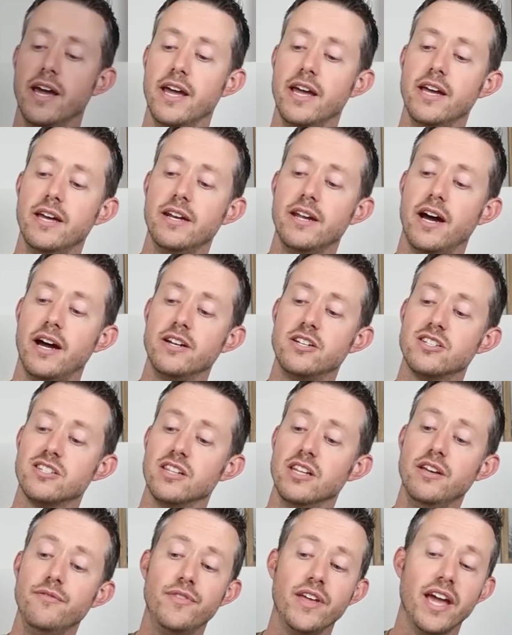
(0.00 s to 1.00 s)
and I just
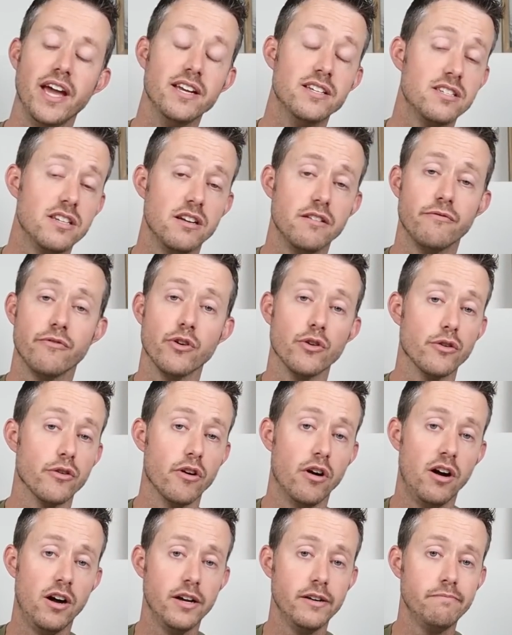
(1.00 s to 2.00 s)
leave the AC
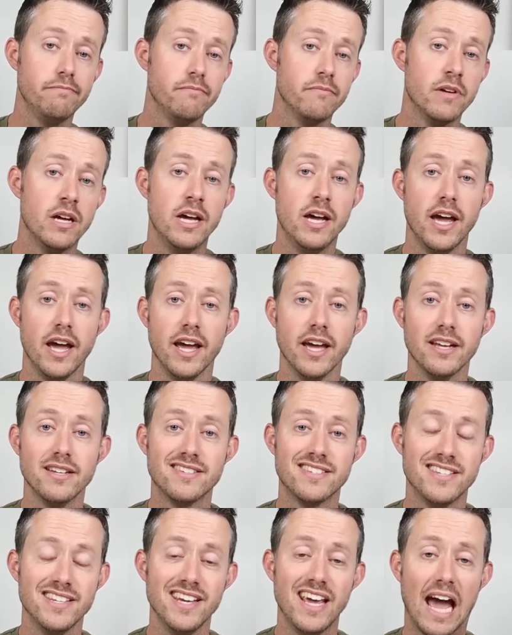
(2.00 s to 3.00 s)
inverter on and
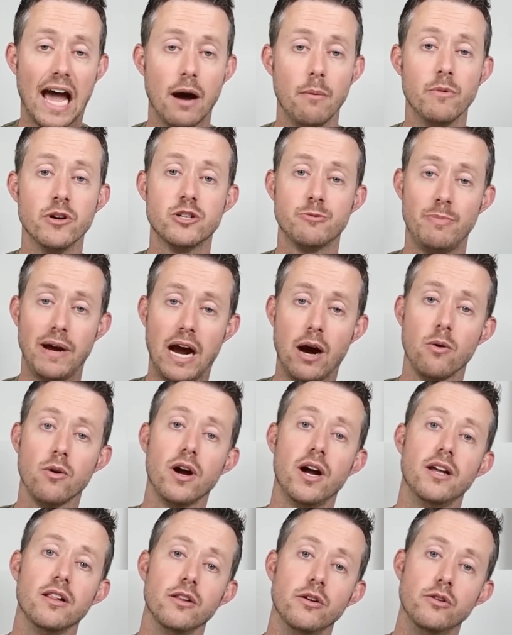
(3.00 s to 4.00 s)
see how much
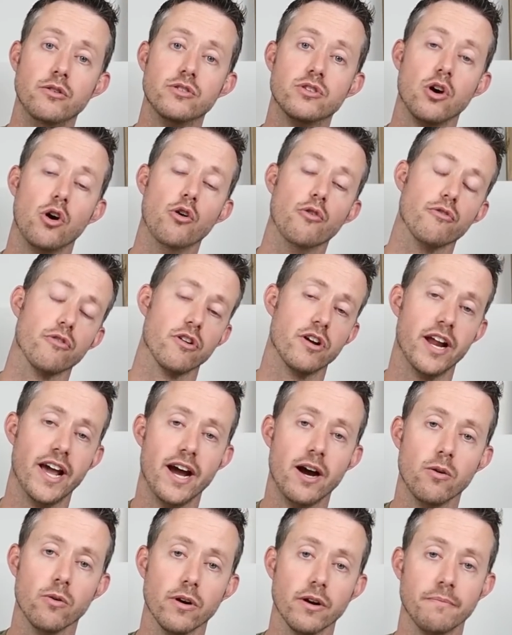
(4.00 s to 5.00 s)
power I lose over an
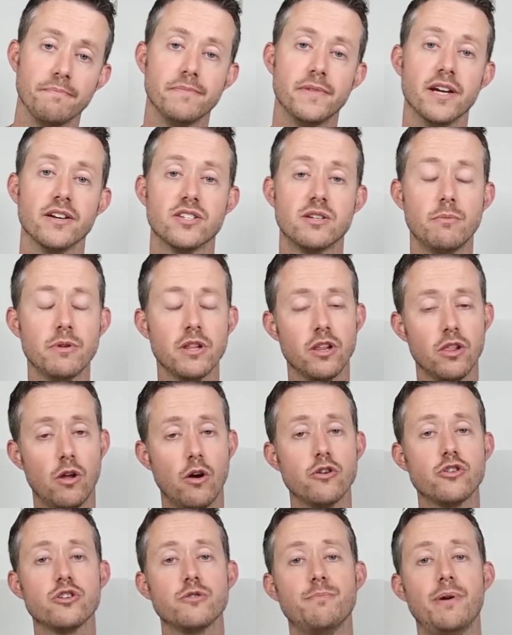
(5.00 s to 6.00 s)
hour. Now some of the
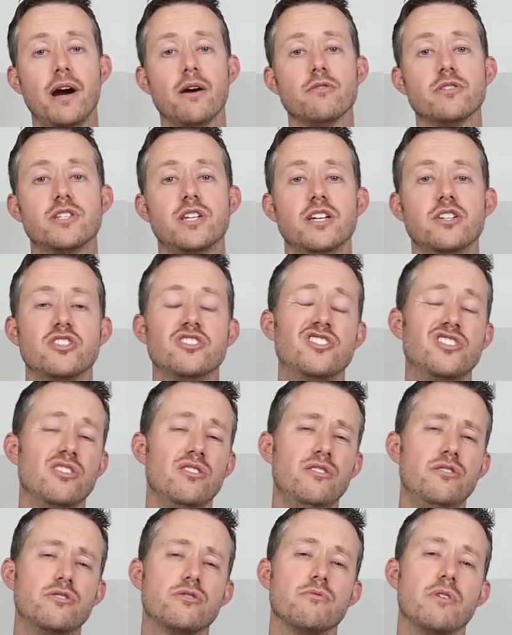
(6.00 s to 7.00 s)
larger power stations,
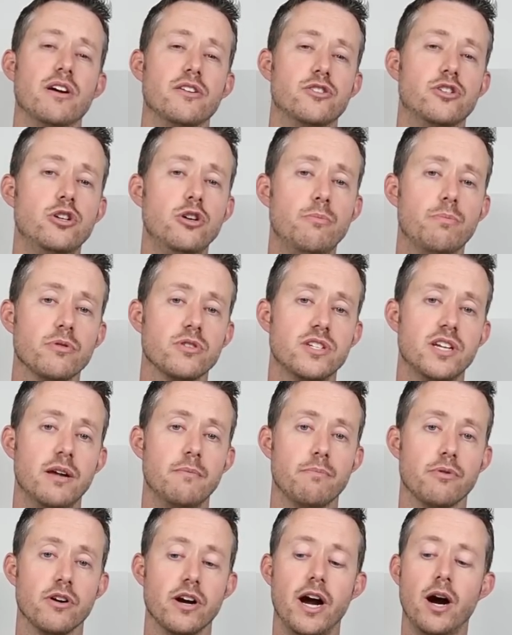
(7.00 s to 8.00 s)
you'll lose around
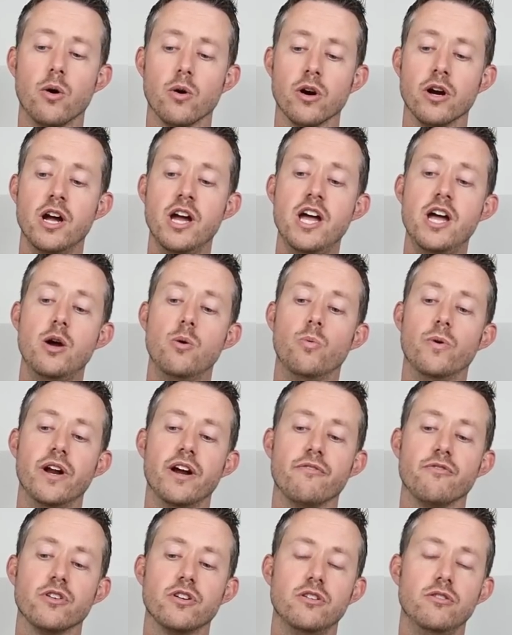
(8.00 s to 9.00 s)
2% per hour
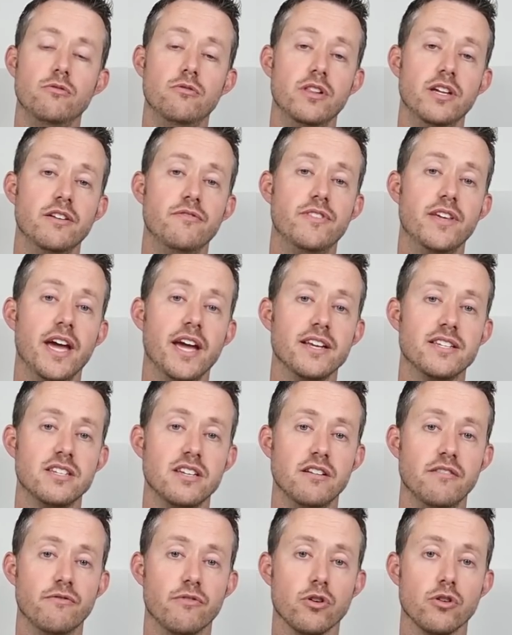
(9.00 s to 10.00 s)
whenever you leave the
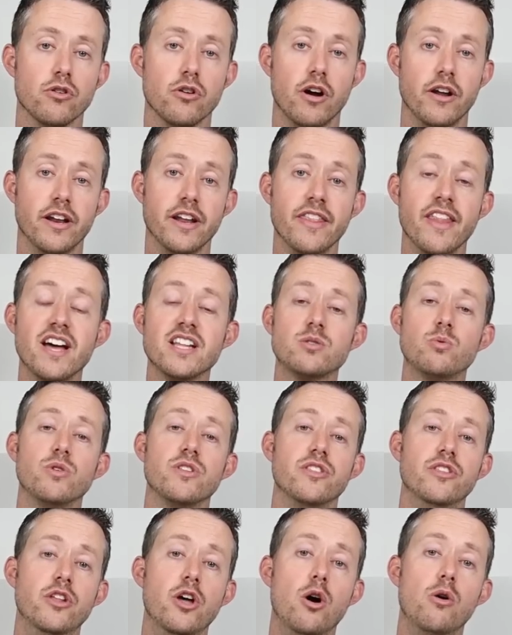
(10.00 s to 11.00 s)
AC inverter on, and that's
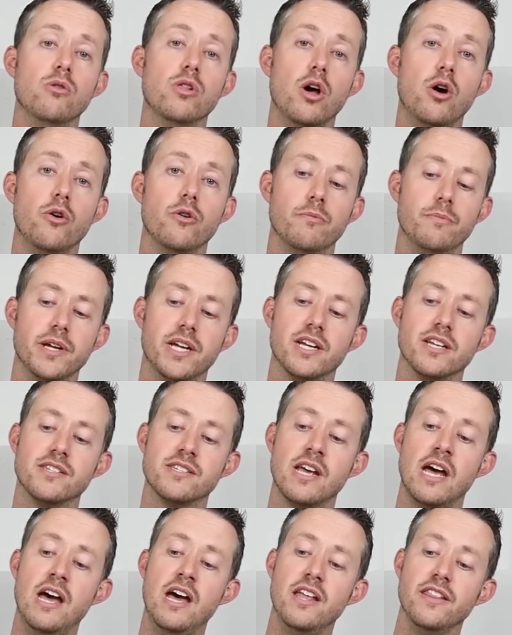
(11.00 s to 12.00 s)
with no load,
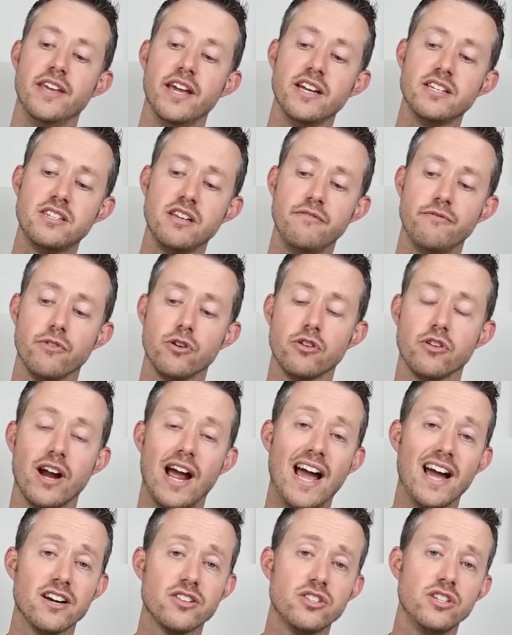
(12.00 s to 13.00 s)
because the AC inverter
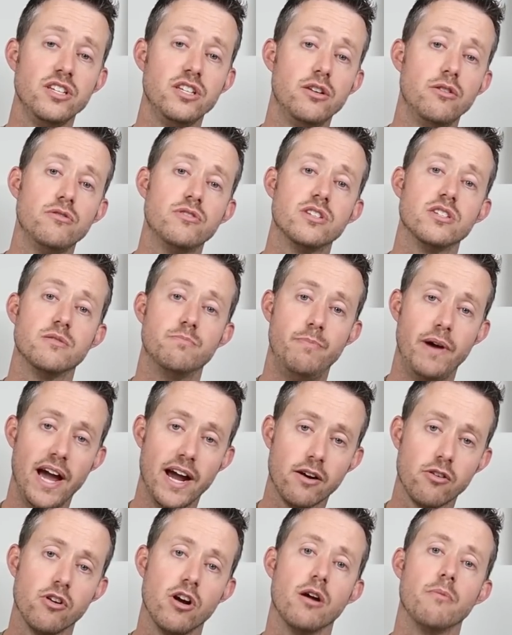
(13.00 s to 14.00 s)
actually uses
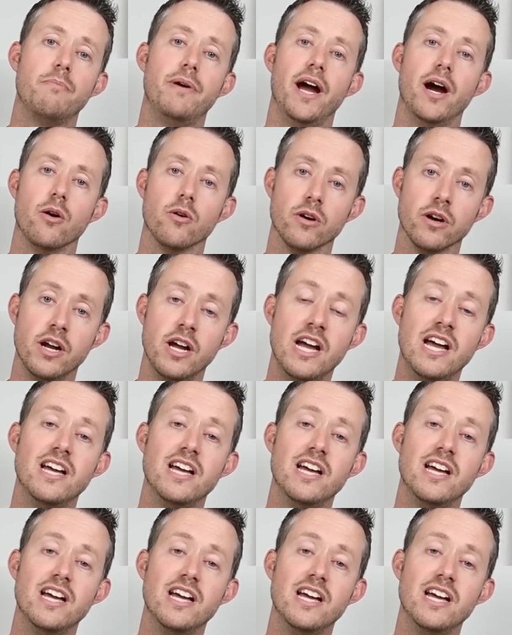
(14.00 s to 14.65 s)
background power